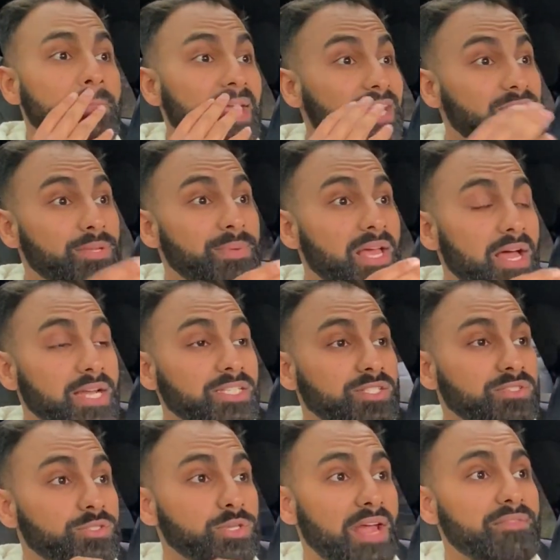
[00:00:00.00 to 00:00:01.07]
And to be
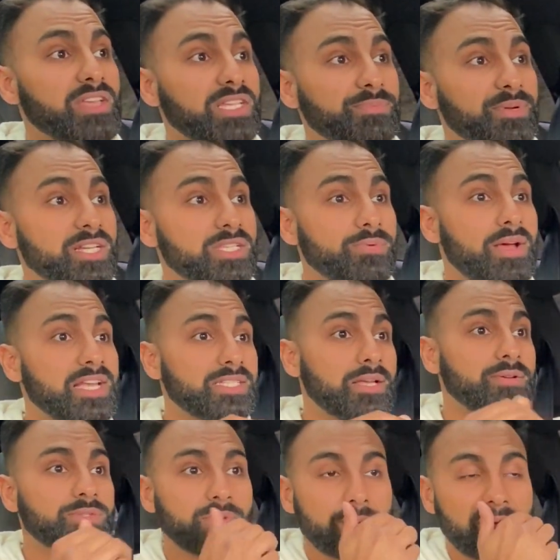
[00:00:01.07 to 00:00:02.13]
honest, driving experience-wise,
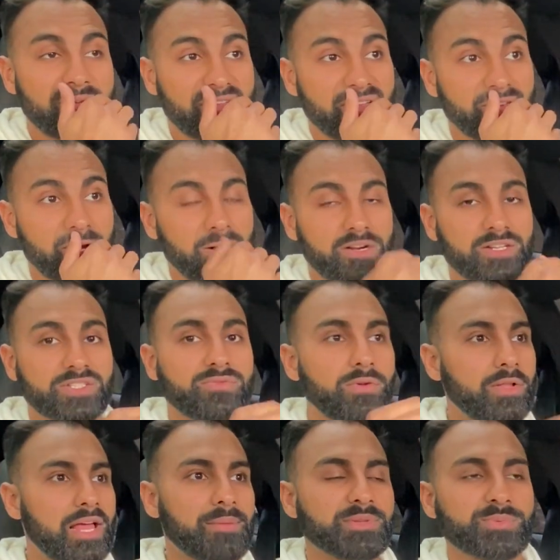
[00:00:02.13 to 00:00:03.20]
that was one of my favorite cars,
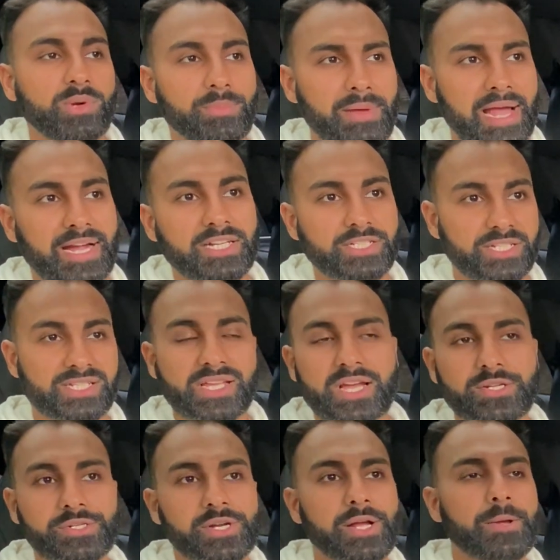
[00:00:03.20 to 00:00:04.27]
full M Sport package,
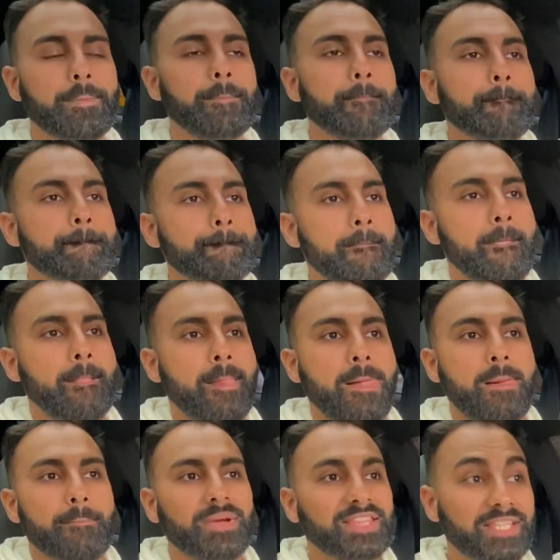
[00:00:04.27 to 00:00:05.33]
etc.
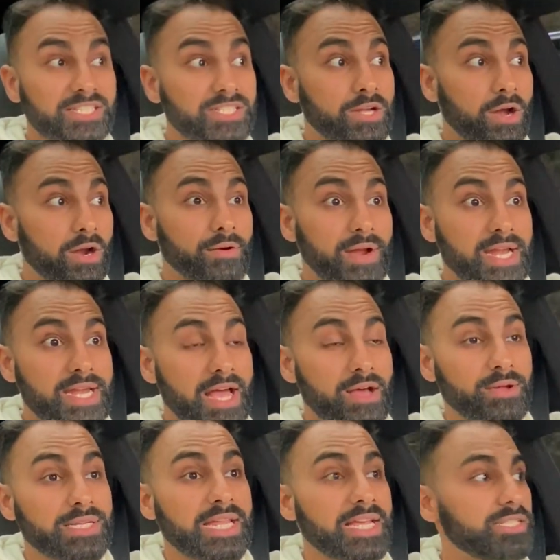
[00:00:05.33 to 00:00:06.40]
But this car right
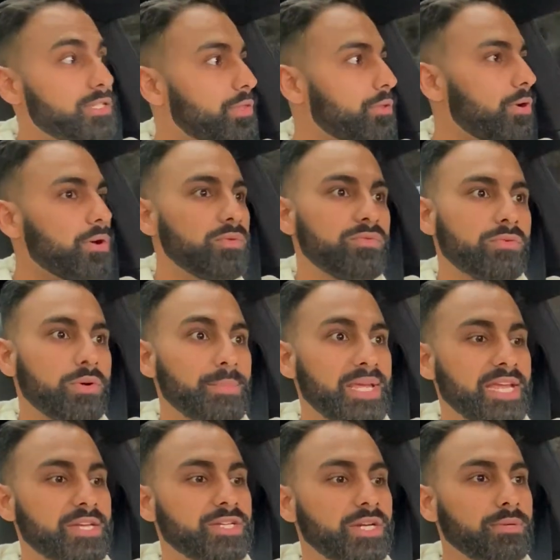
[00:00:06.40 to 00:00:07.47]
now, it takes the throne for
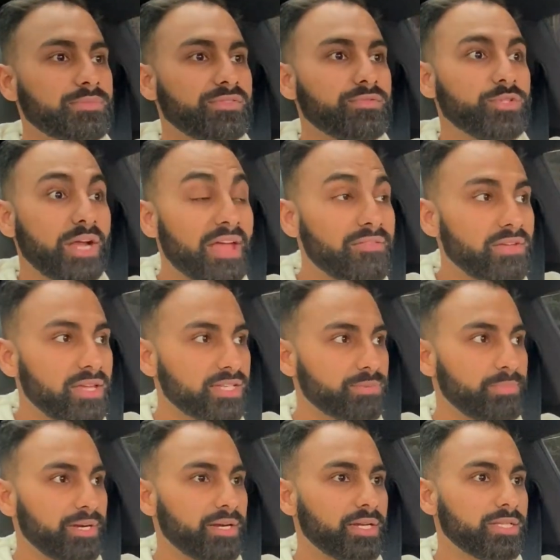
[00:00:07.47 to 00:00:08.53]
me in terms of driving
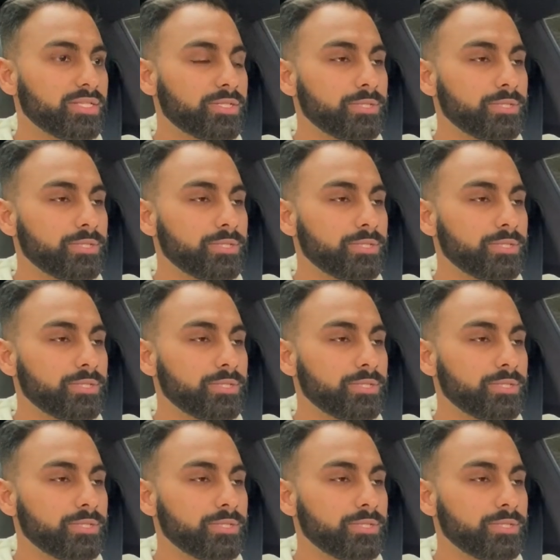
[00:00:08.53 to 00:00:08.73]
experience.